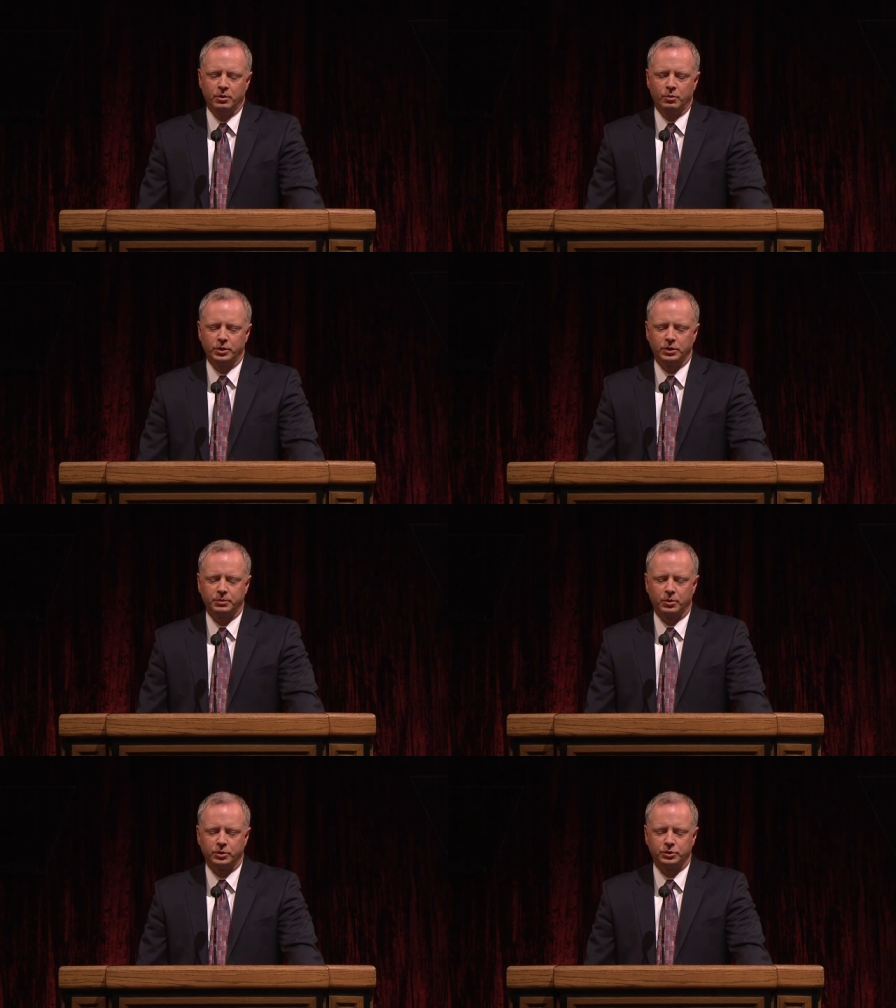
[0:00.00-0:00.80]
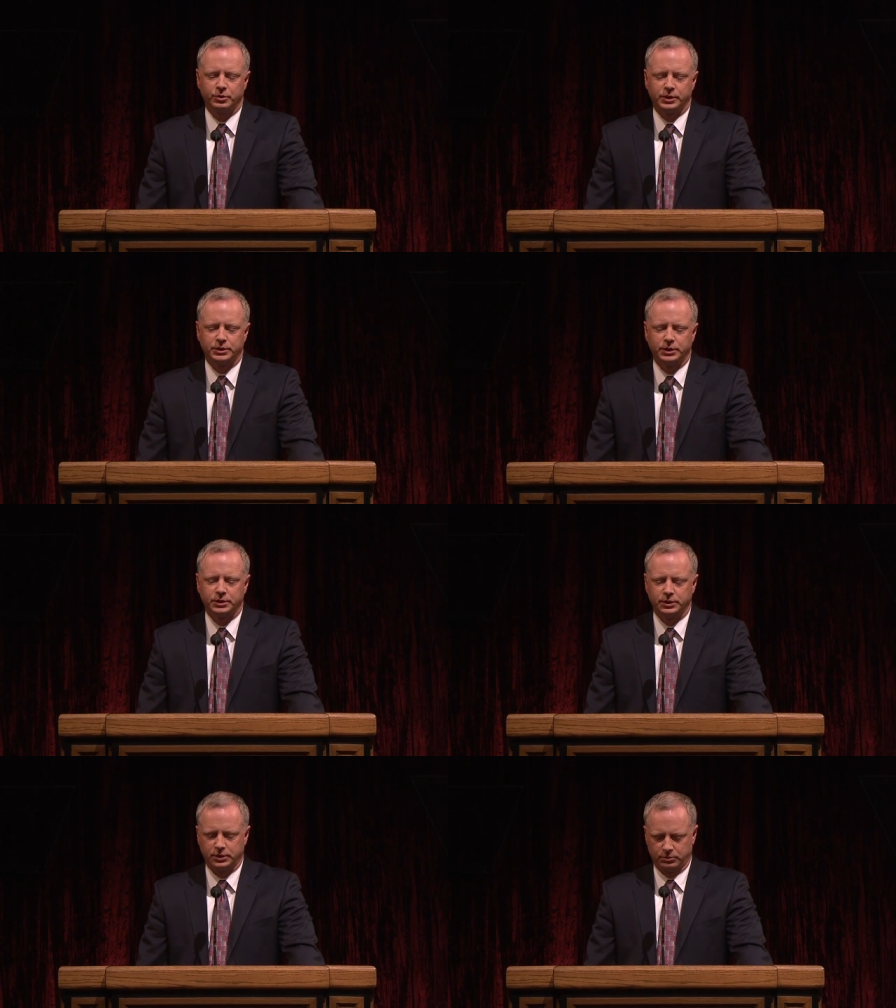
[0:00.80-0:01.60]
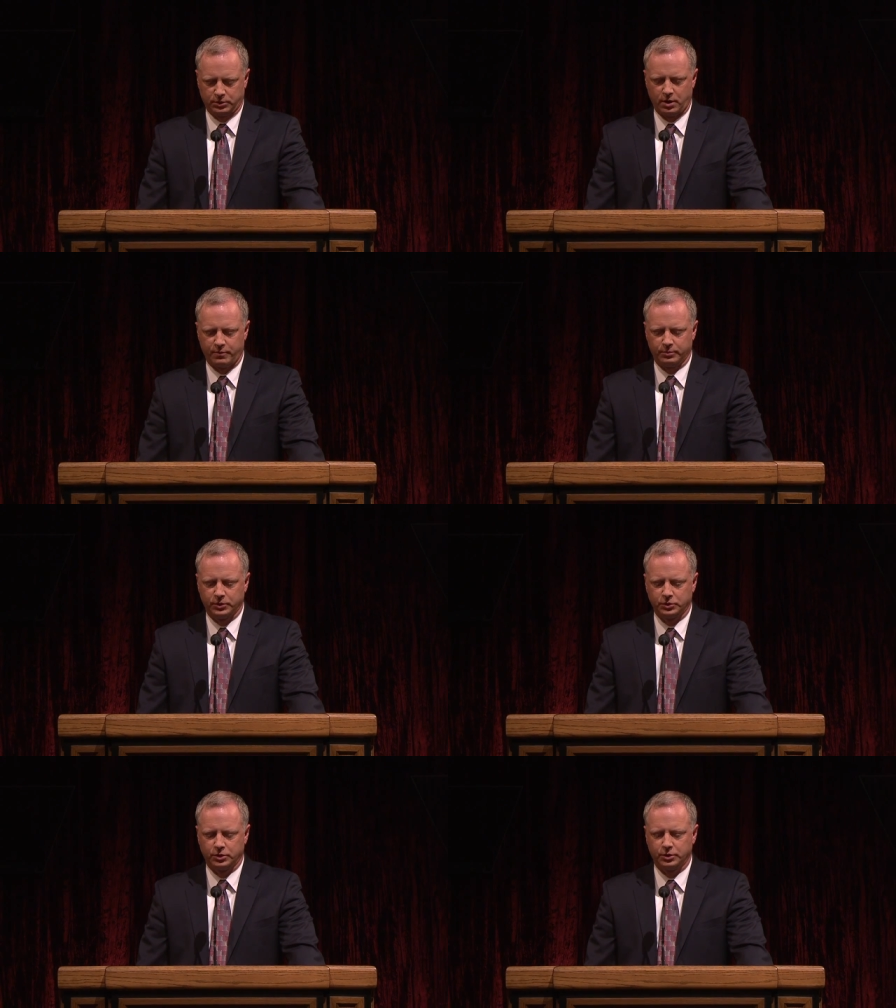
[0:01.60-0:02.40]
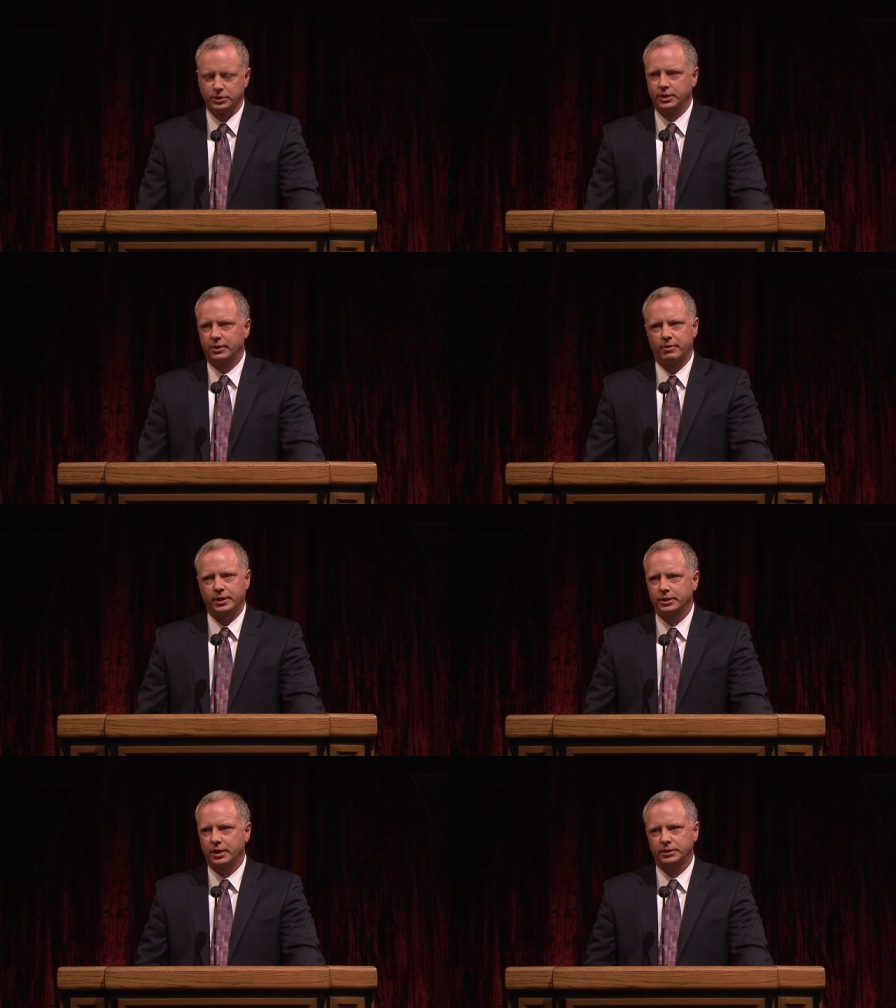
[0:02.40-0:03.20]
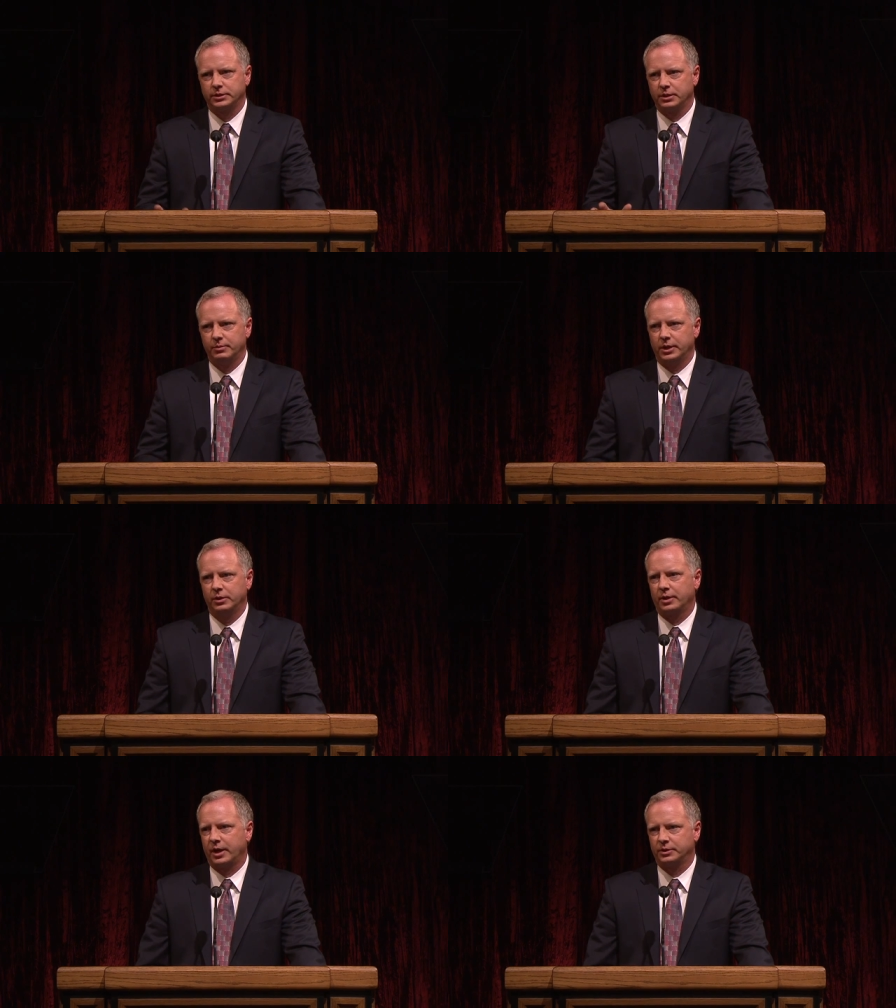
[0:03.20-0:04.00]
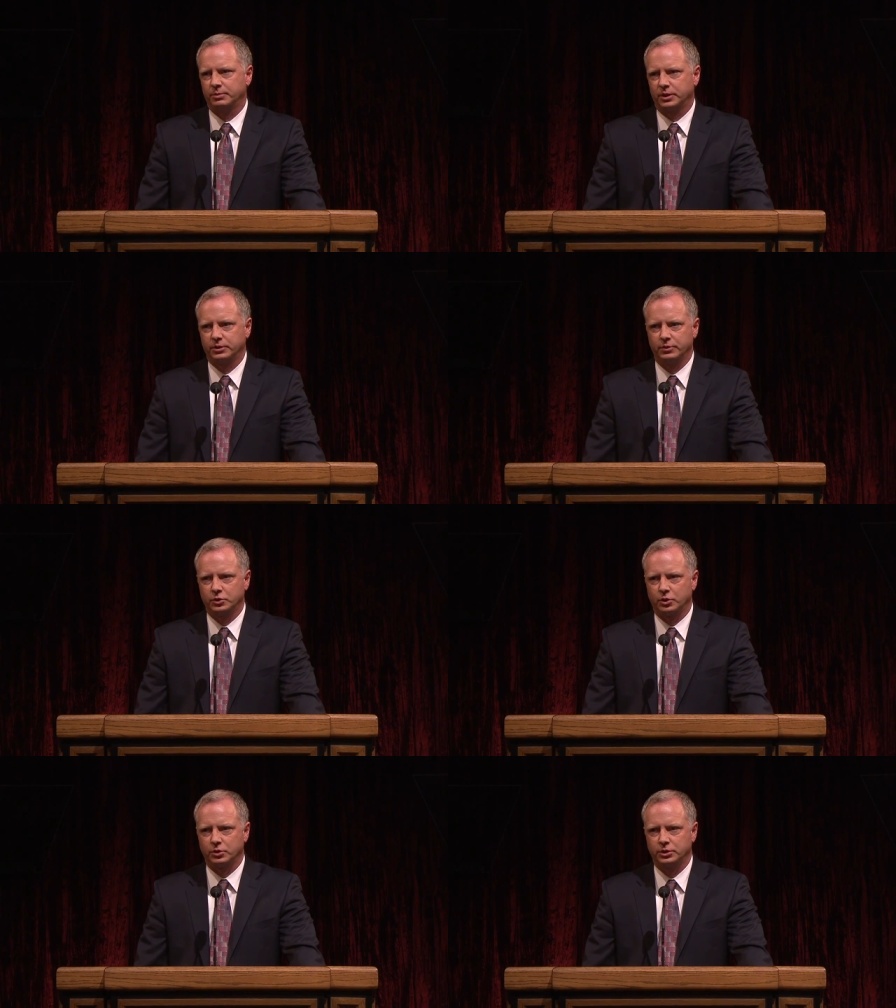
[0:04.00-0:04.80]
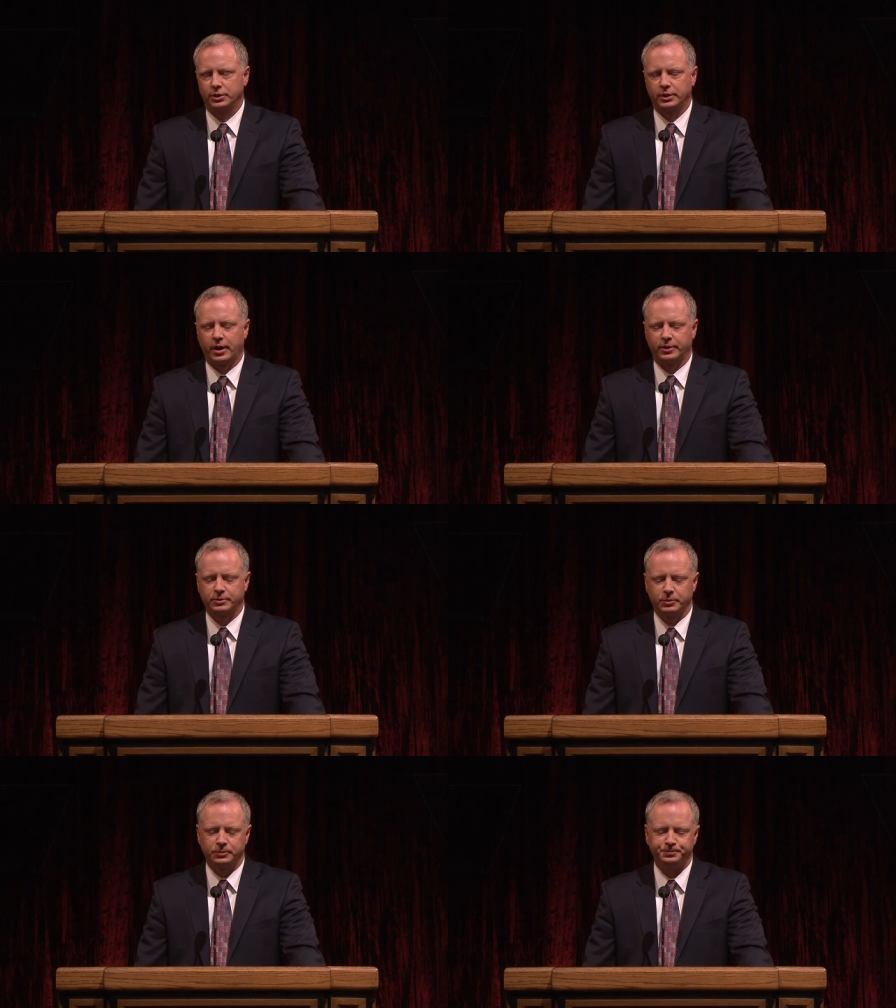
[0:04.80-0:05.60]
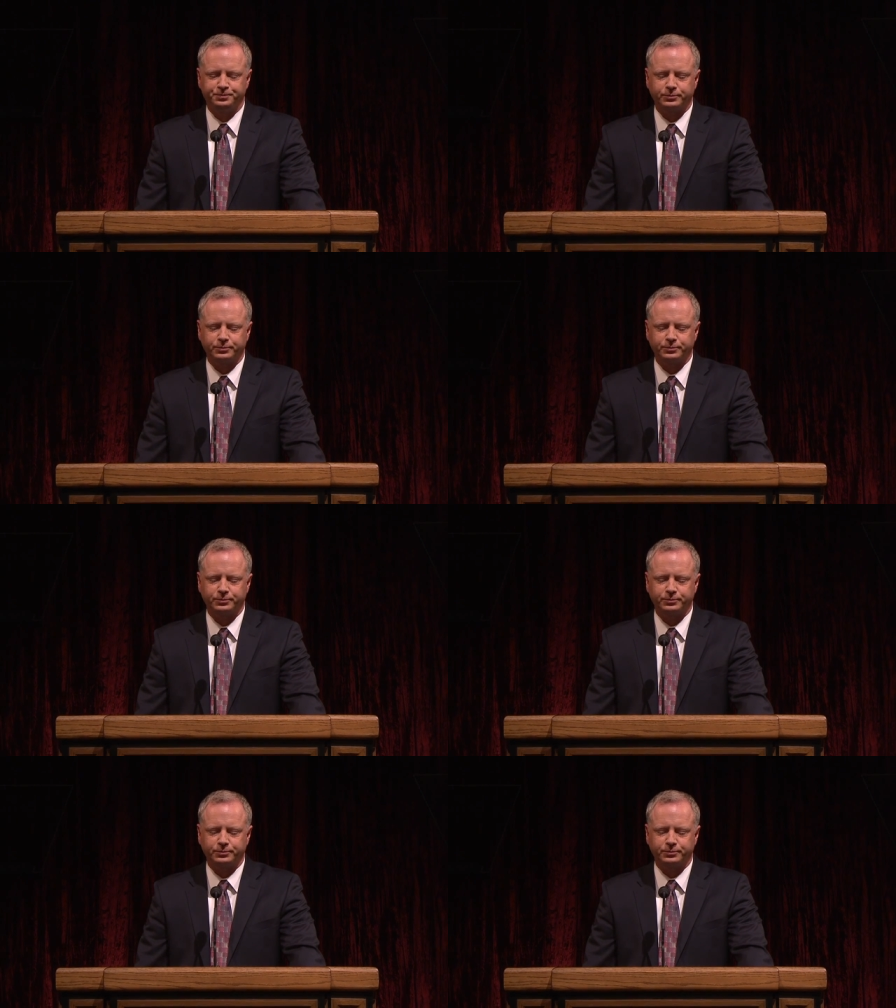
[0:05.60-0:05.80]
One young person who has distanced himself from the church said he recognizes the many good aspects of the church and the gospel,